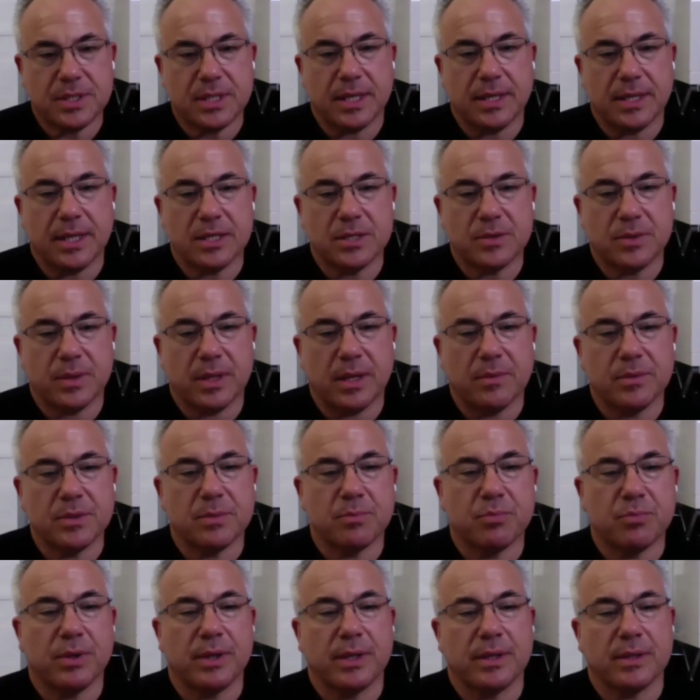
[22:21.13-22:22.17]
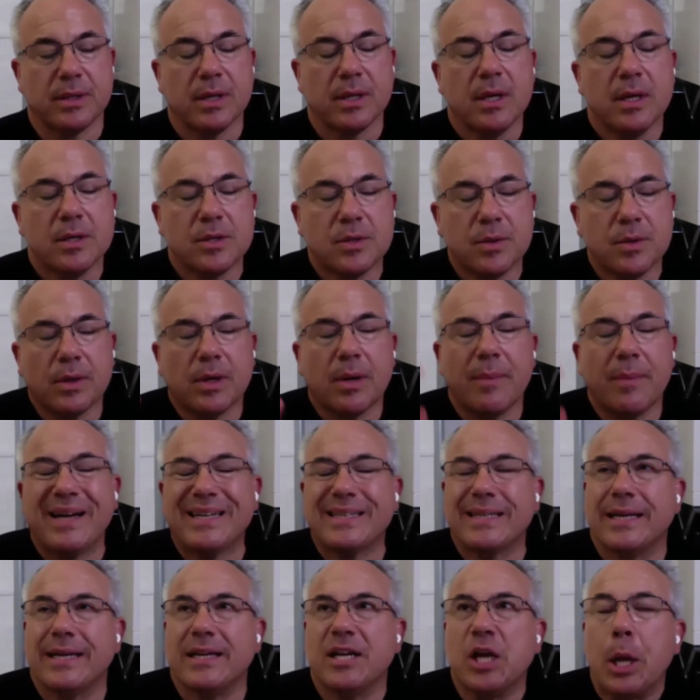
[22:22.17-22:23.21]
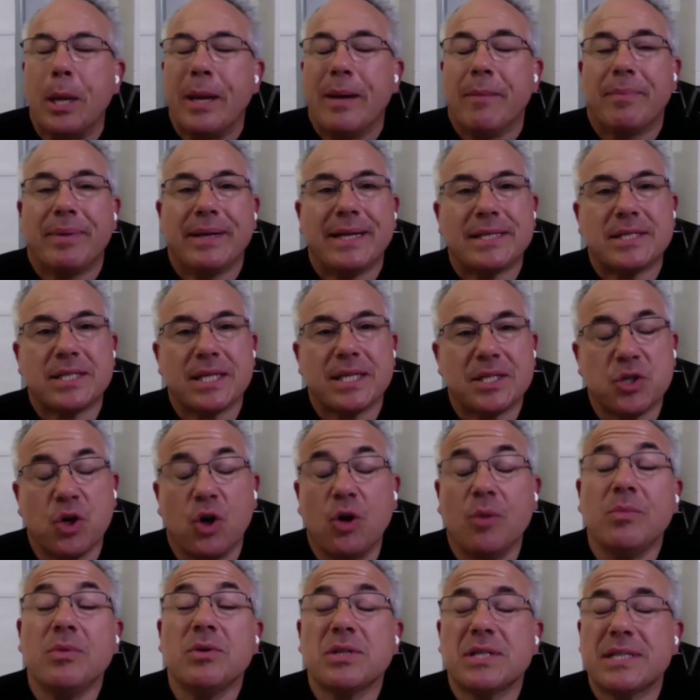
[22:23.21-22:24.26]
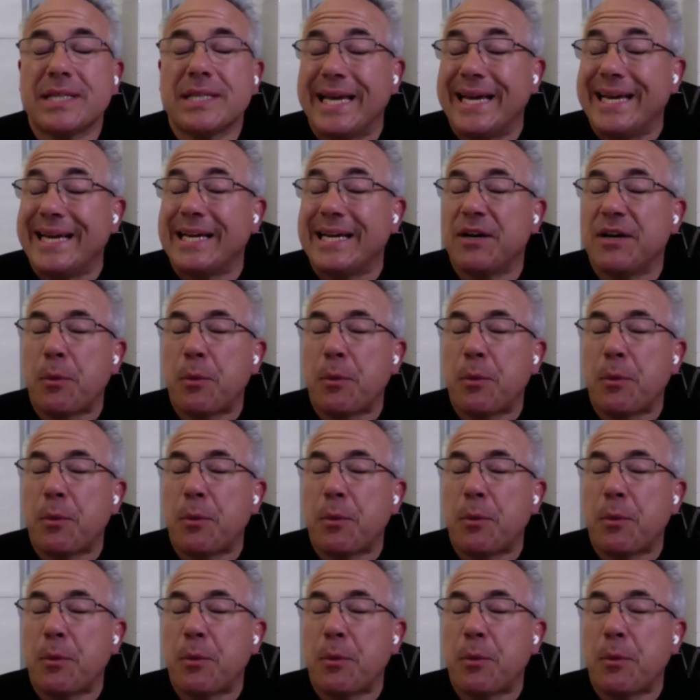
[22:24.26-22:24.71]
That was brilliant. So I'll come back to that. But it's almost like